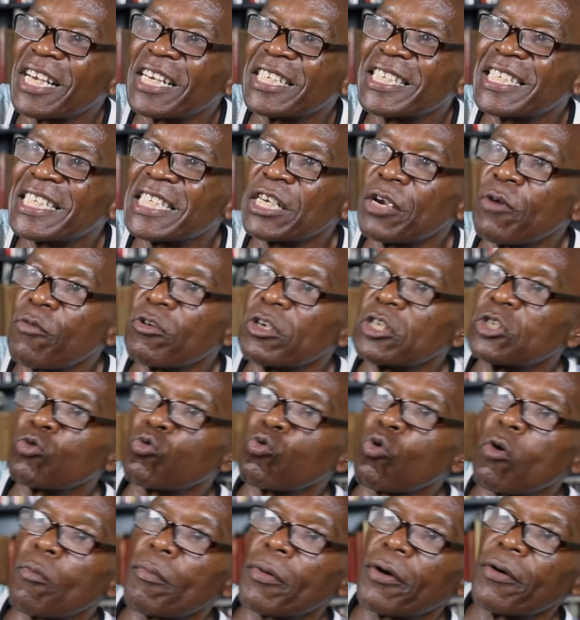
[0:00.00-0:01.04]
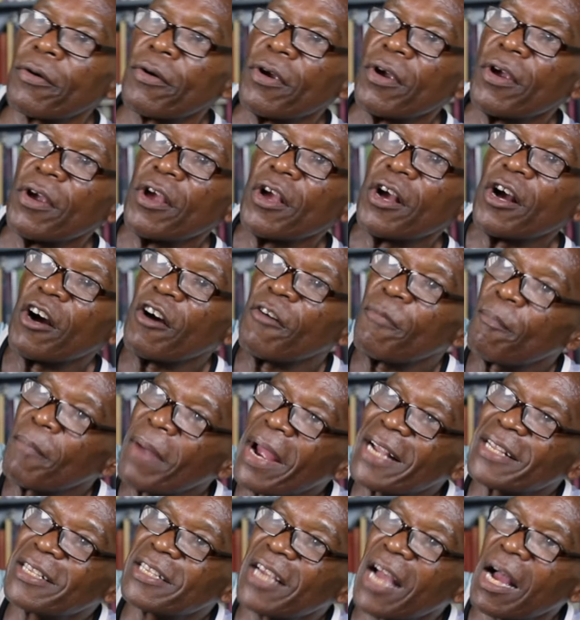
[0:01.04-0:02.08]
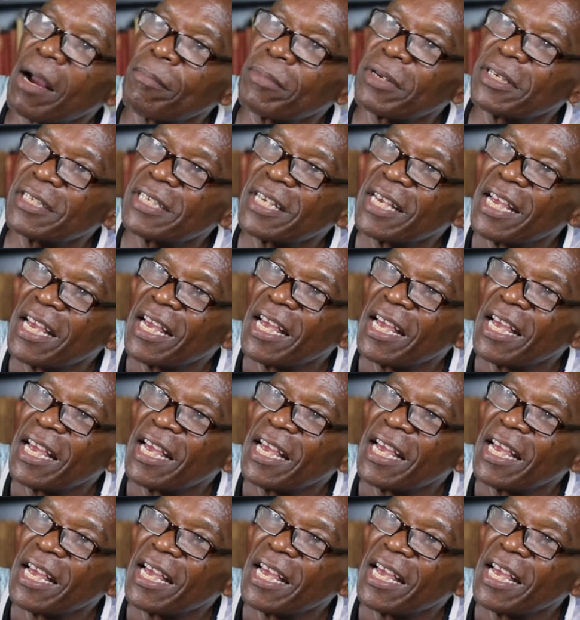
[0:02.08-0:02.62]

a serious rumor of Mack Thomas